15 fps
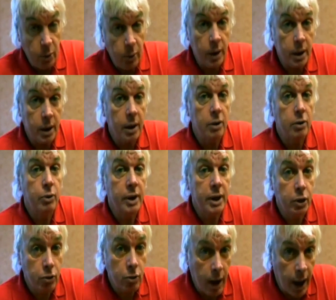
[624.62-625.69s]
you are going to
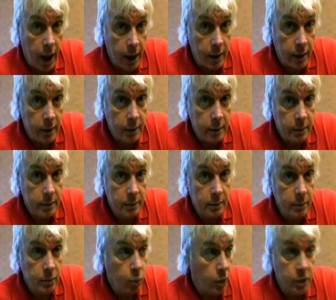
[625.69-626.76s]
regret
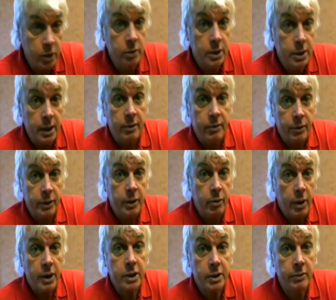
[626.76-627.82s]
what you did for
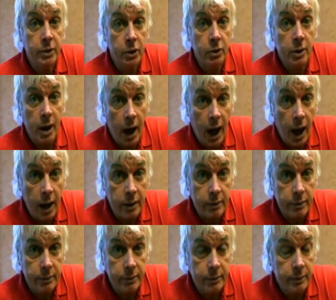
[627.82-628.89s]
the rest of your
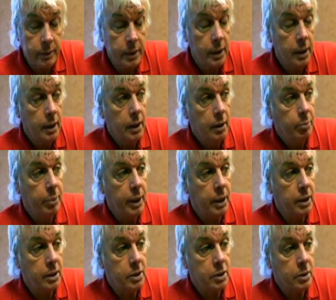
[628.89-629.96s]
life.
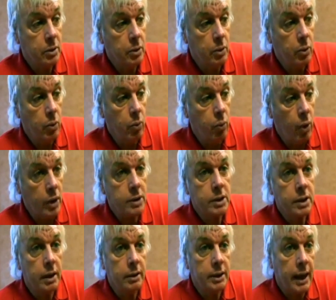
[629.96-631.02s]
Because
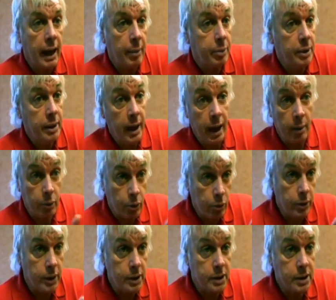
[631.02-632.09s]
what's going to happen now,
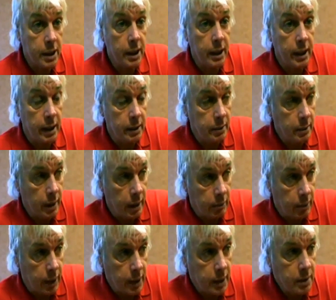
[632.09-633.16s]
we're already seeing it,
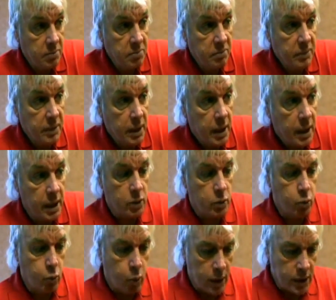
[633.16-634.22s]
Henrik,
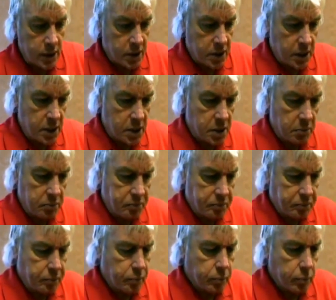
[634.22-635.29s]
is once this